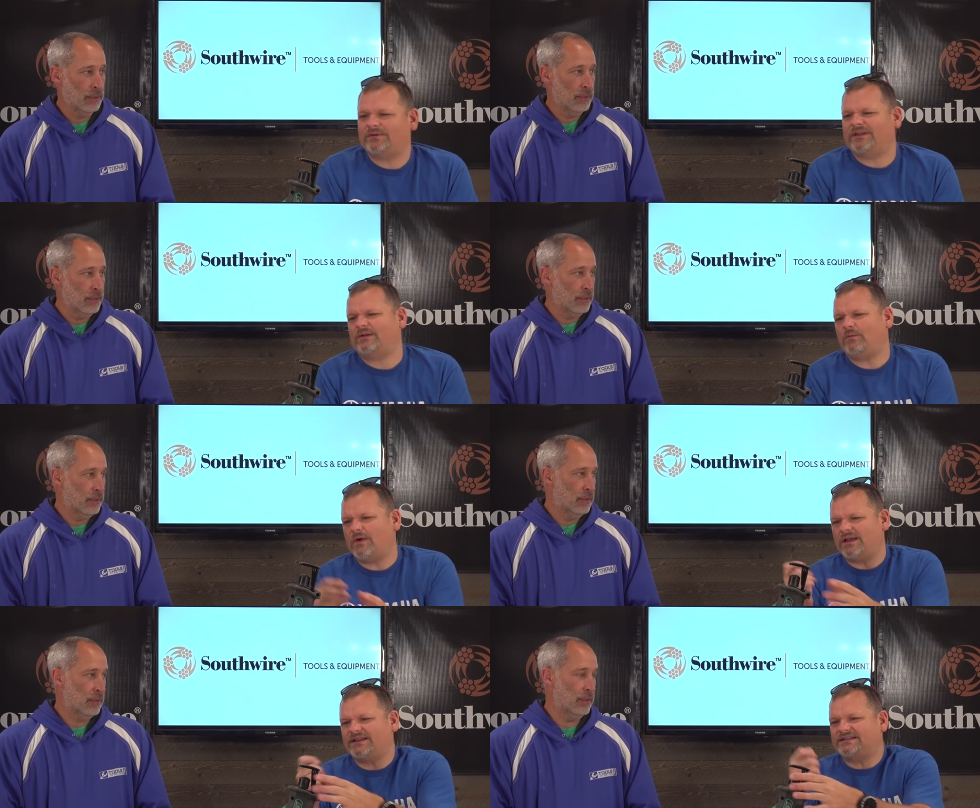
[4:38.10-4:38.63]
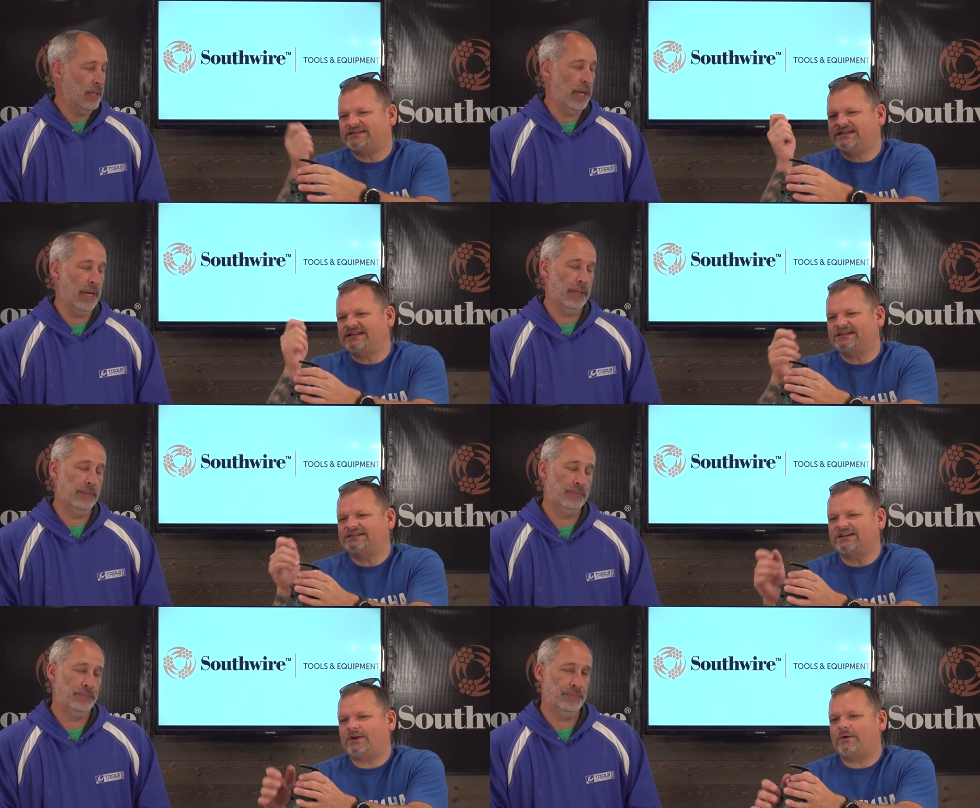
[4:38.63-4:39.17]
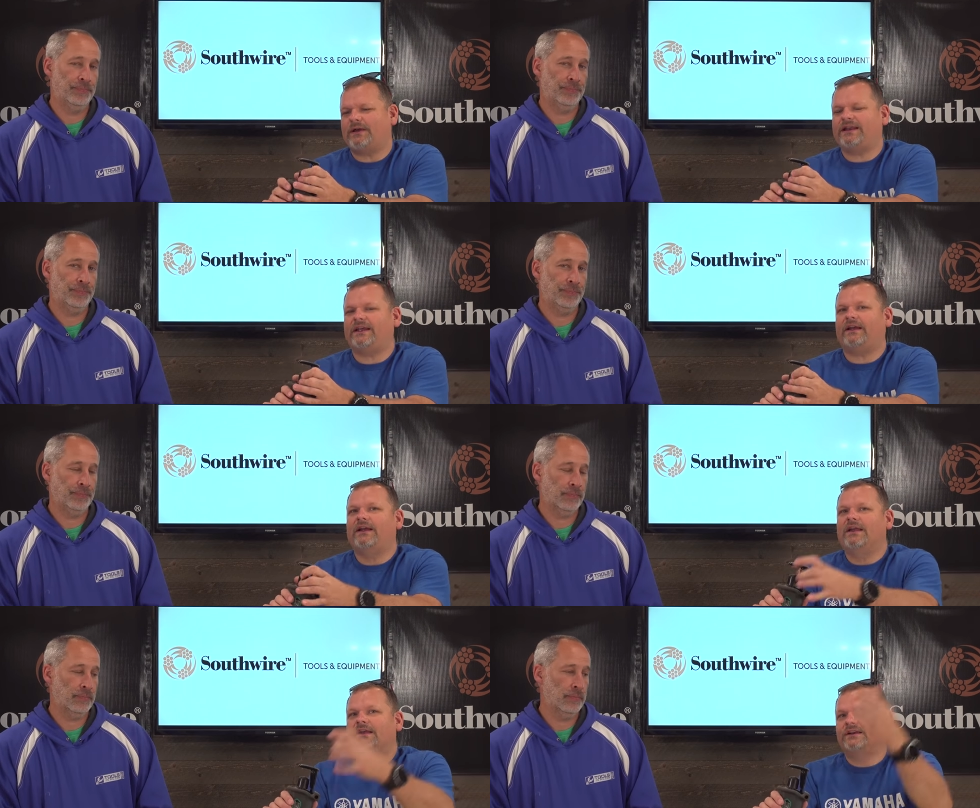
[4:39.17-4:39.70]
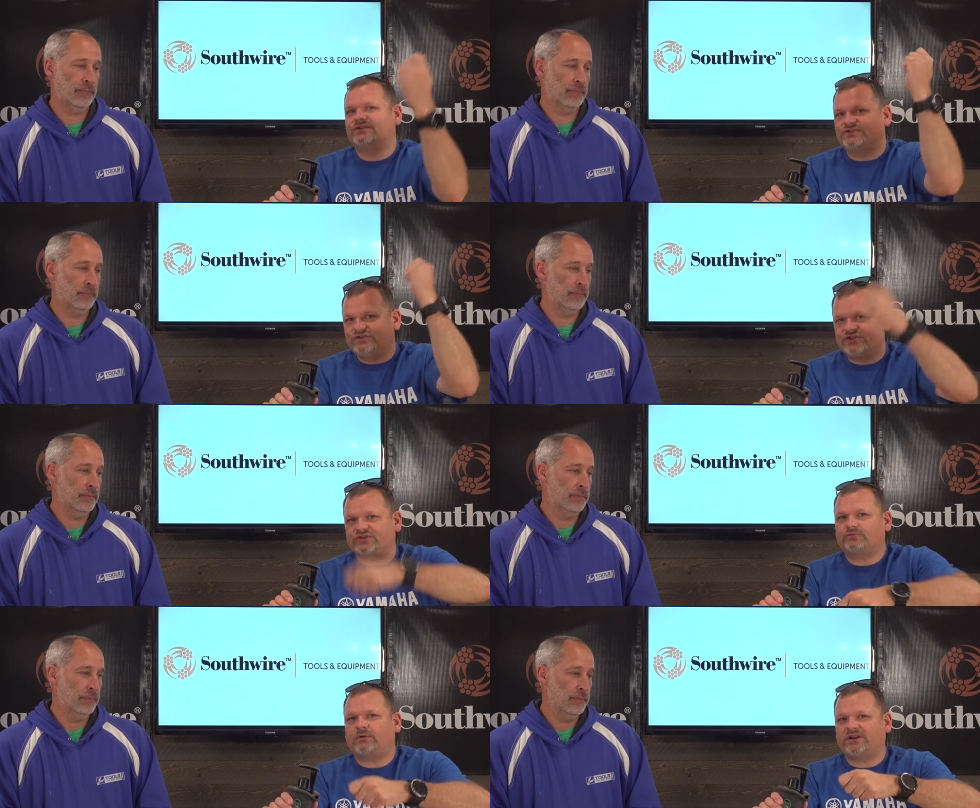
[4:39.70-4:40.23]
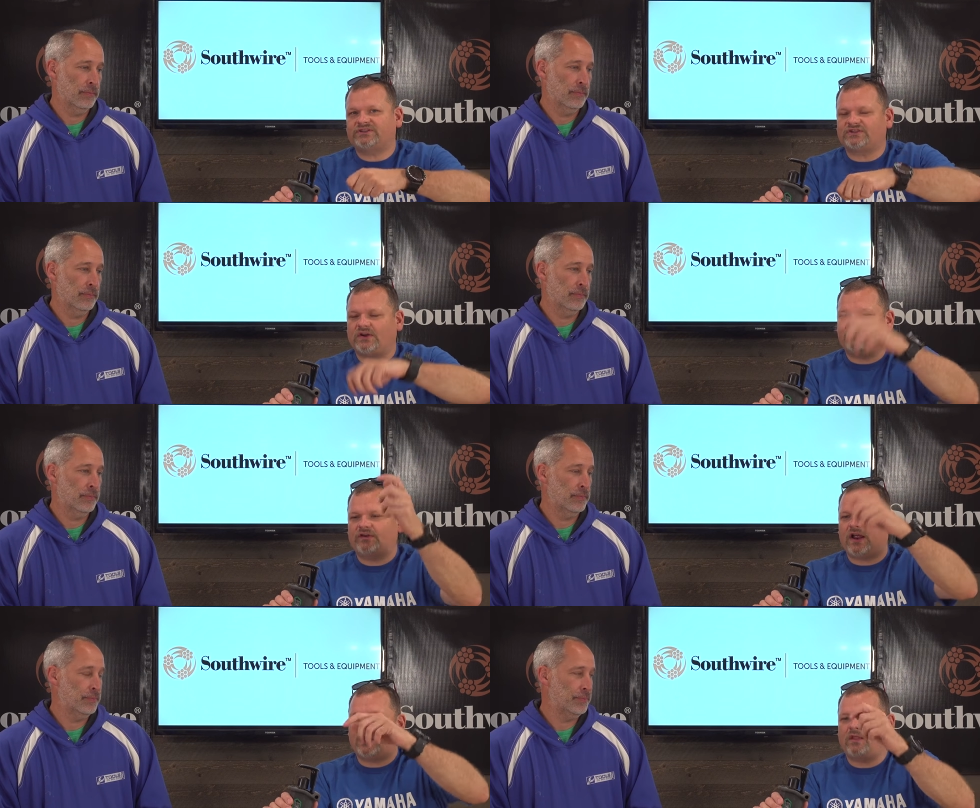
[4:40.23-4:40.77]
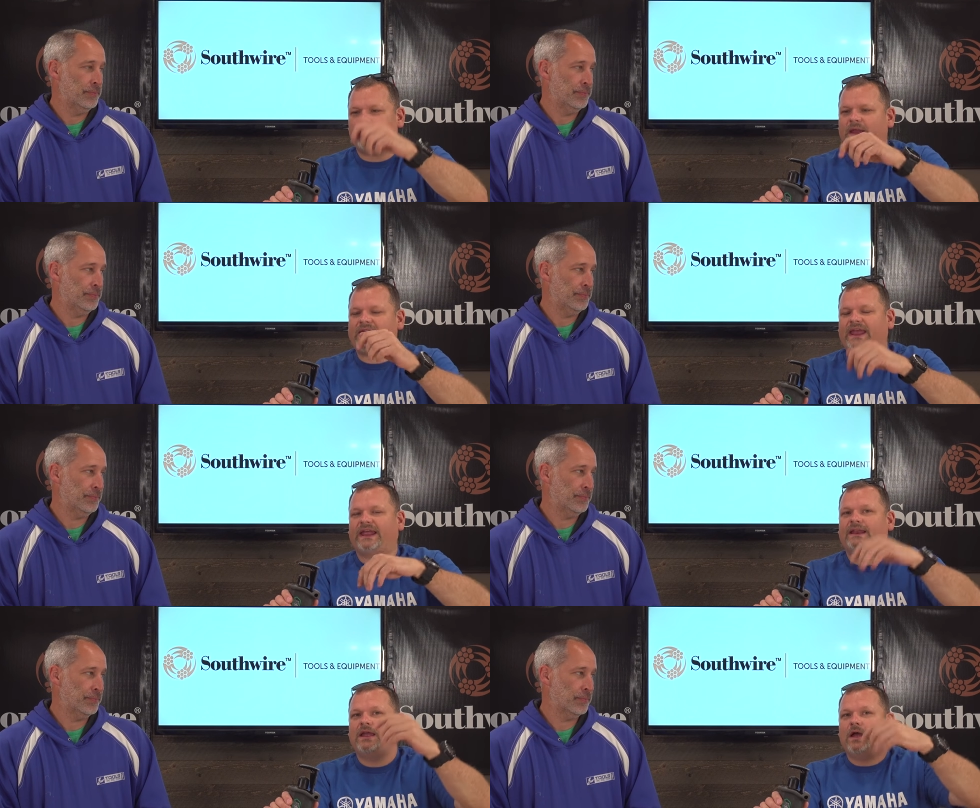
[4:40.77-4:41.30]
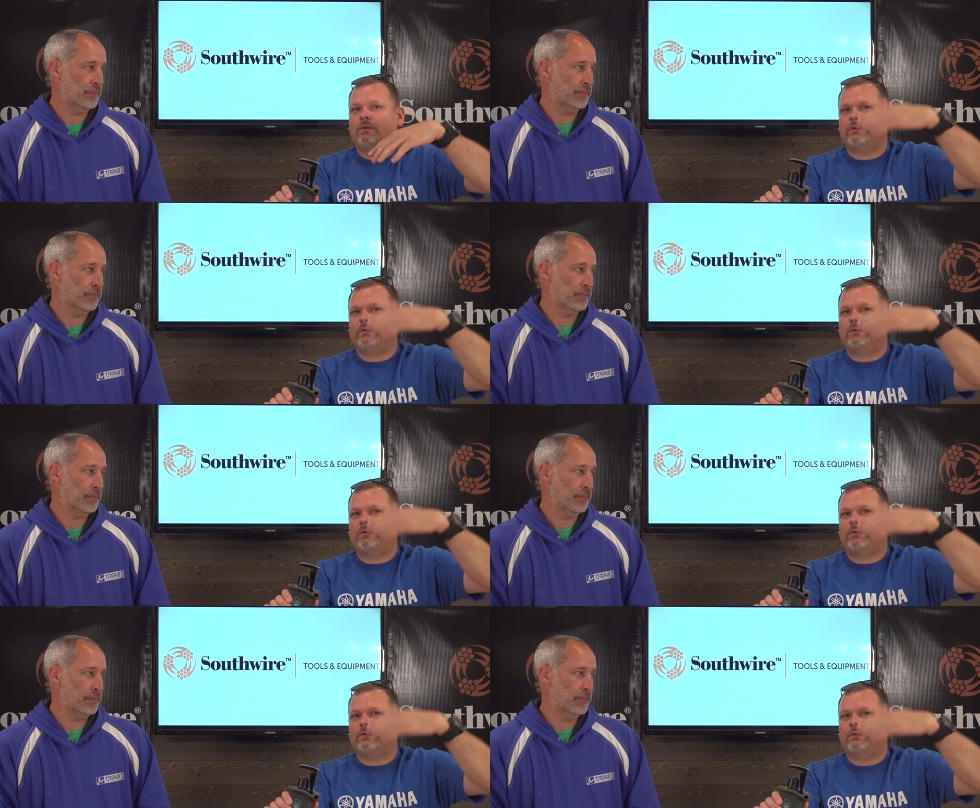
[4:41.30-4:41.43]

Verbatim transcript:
Speaker 1: We're like, what? This yeah. thing doesn't go in there because you just want to shove it all the way in.